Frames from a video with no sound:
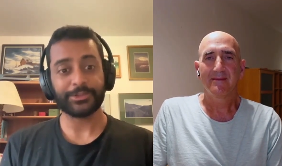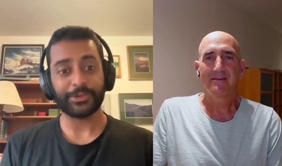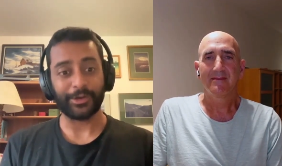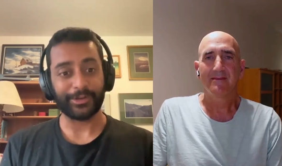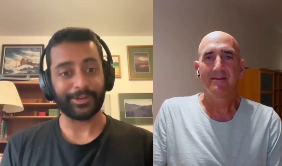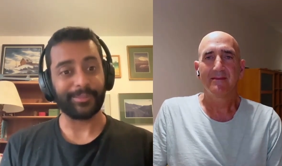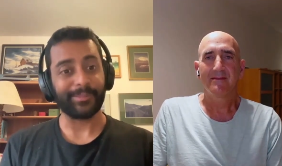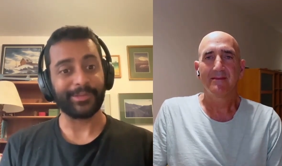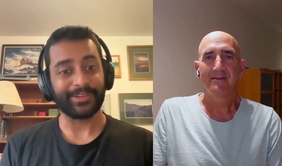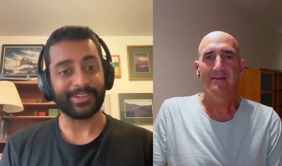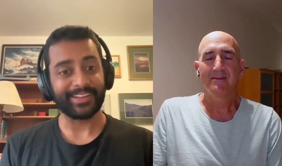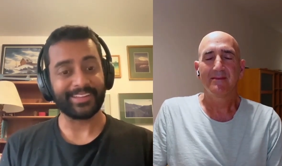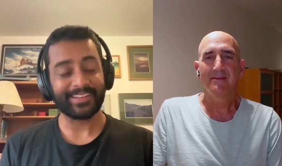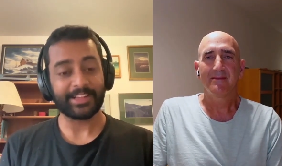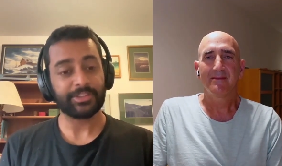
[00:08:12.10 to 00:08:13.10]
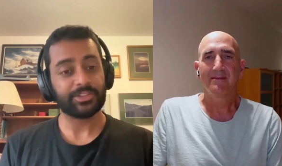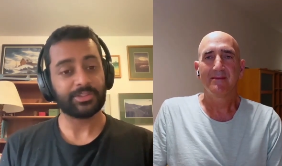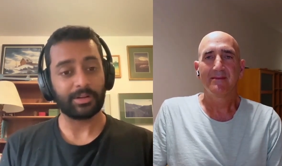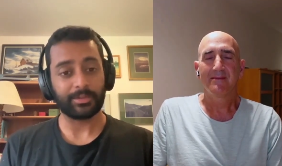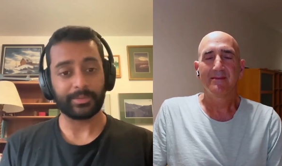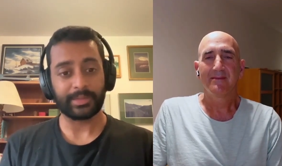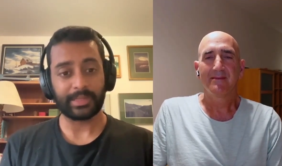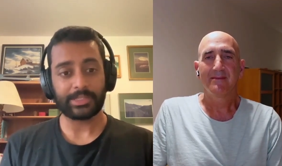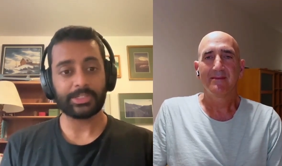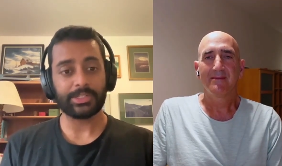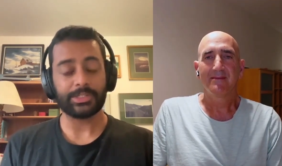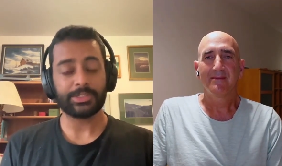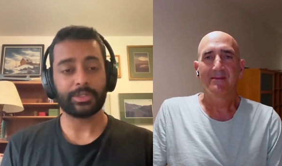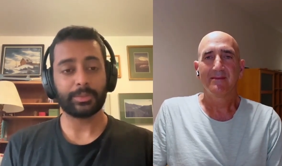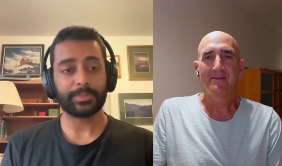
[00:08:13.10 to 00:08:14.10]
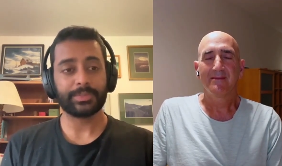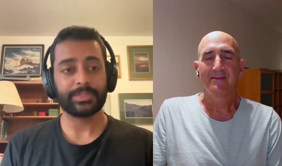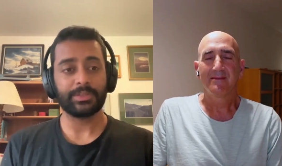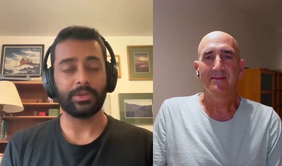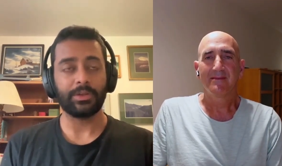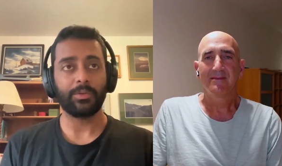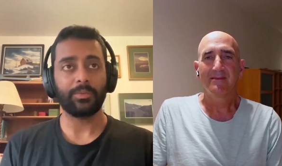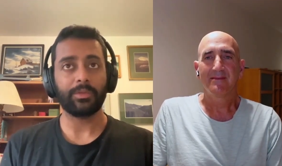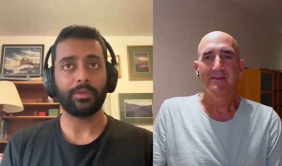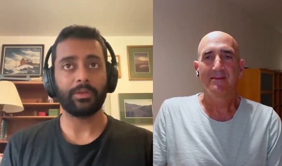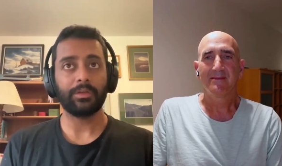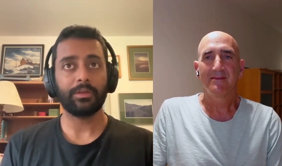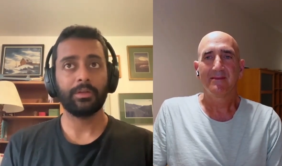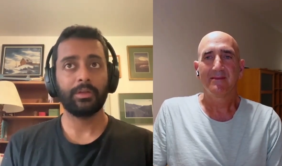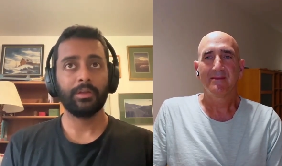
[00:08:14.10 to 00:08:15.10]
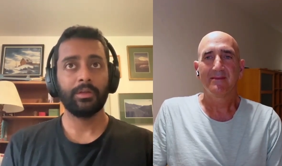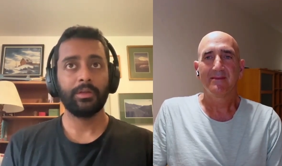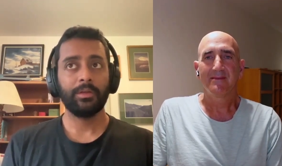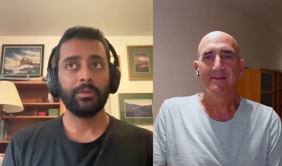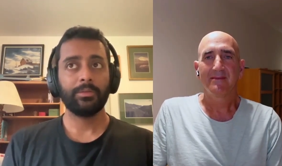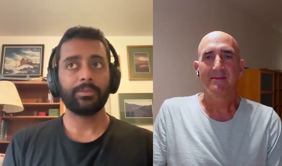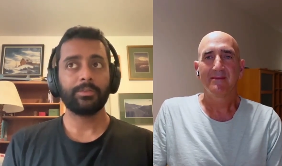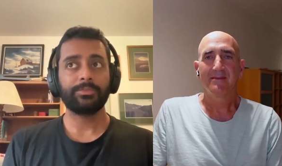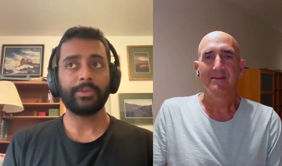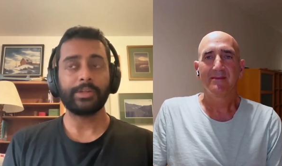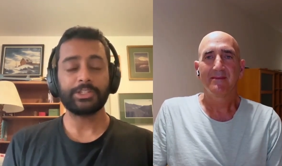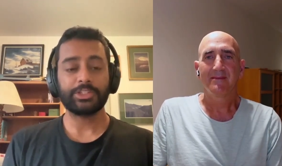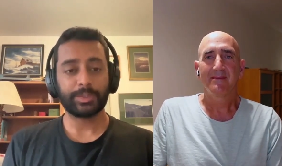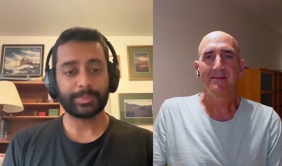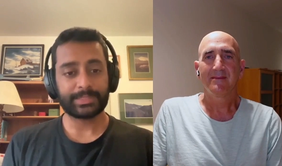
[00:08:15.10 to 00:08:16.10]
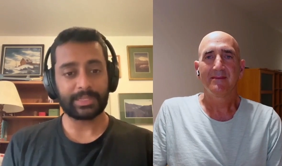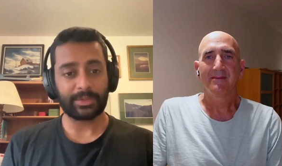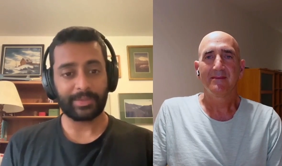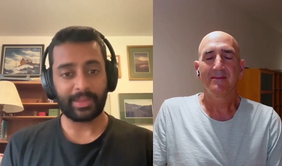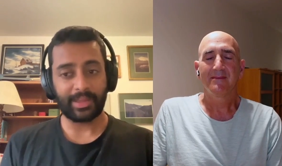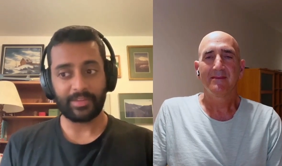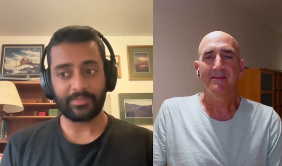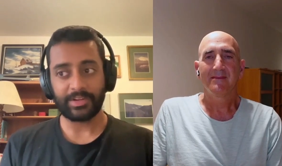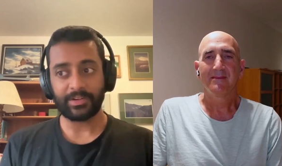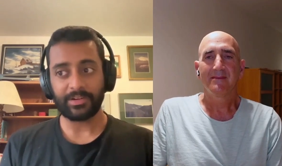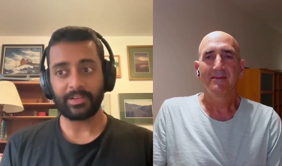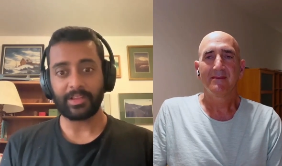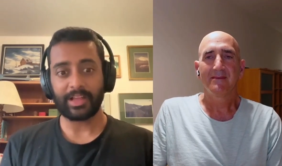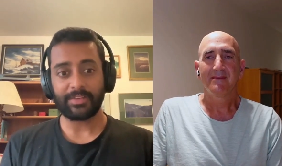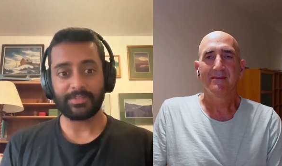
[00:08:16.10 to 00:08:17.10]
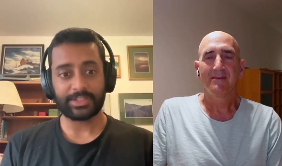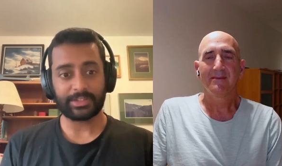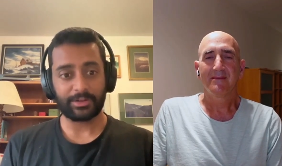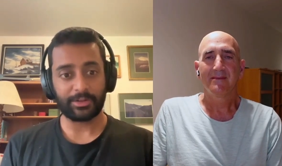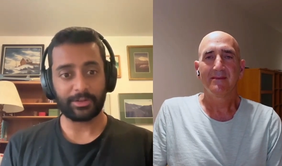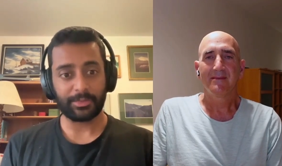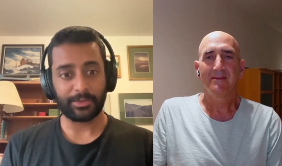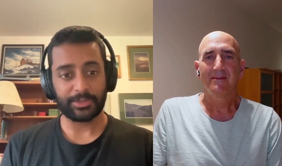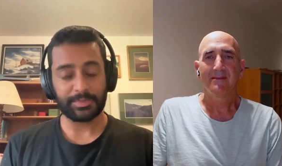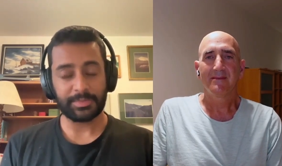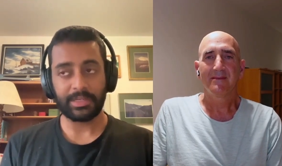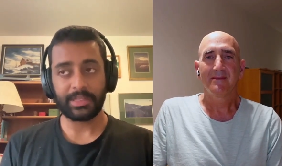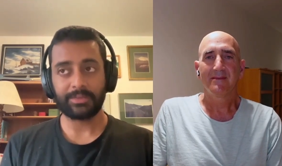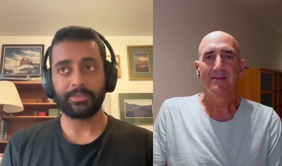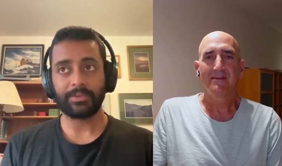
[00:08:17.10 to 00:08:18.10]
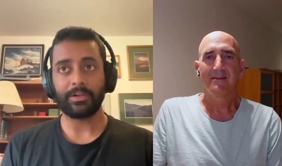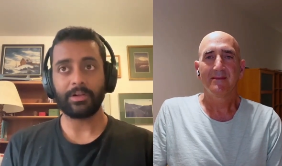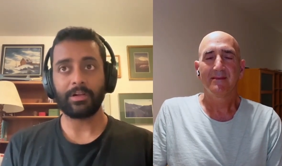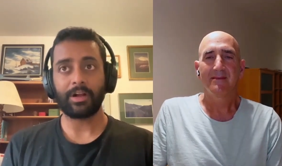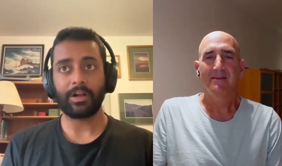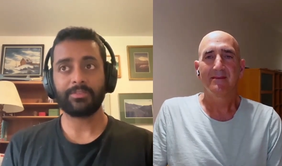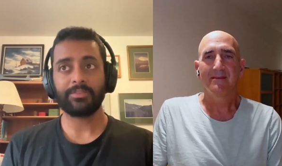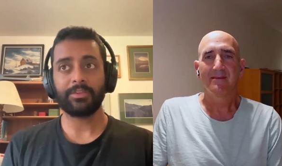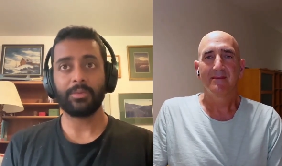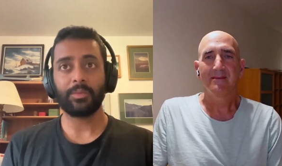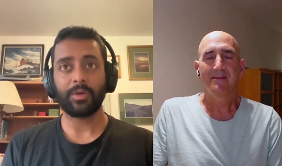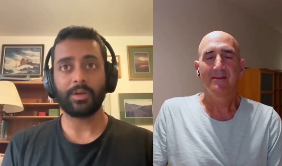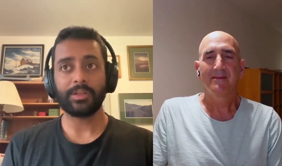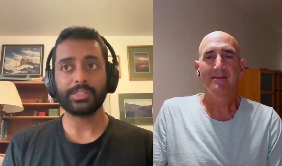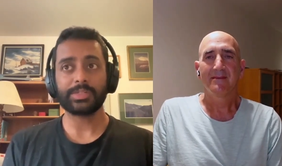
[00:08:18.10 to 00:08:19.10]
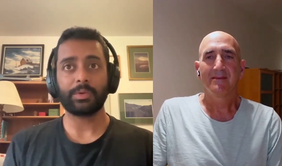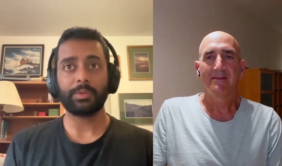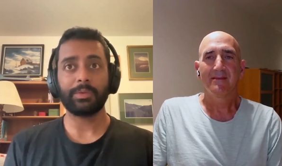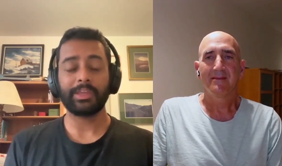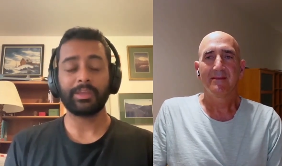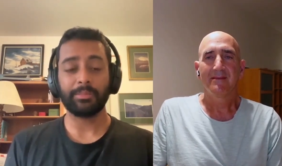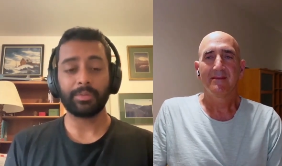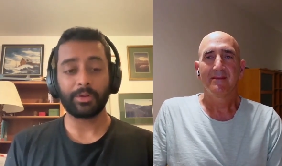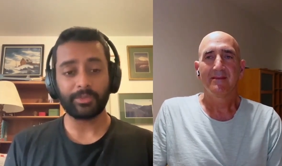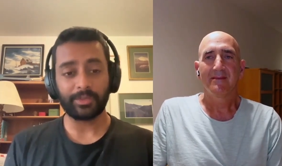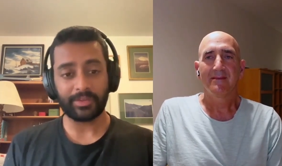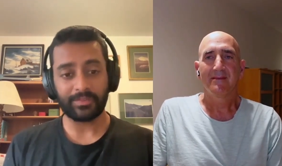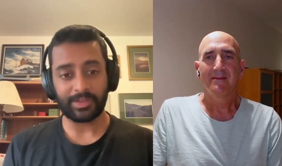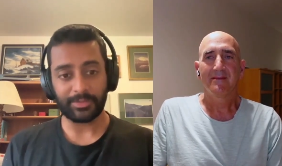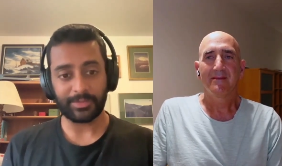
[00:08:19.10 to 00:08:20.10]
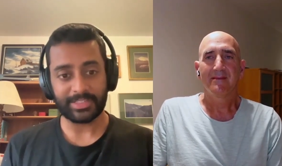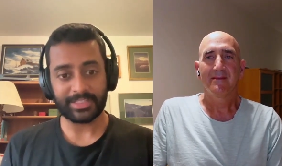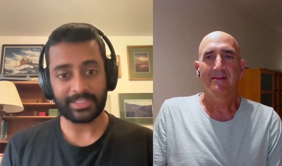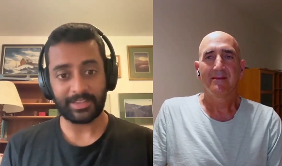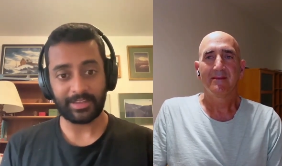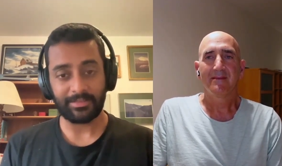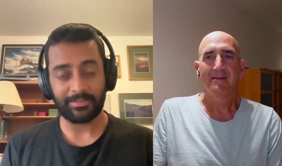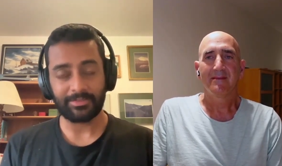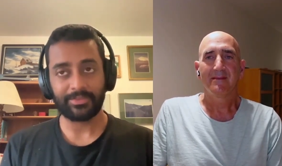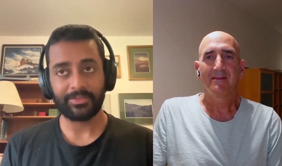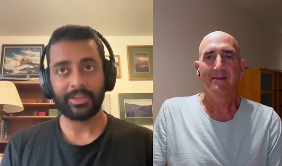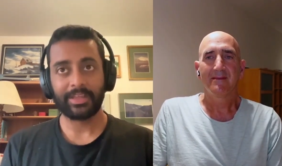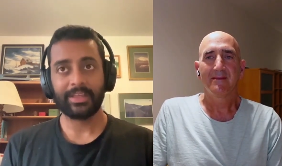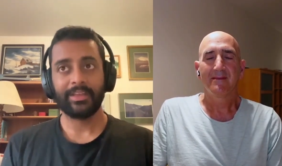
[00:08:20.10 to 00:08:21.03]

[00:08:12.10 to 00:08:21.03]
Speaker 1: strong community and strong relationships you know the the friendships that we have in our lives that are the most meaningful are often ones where we can both give and receive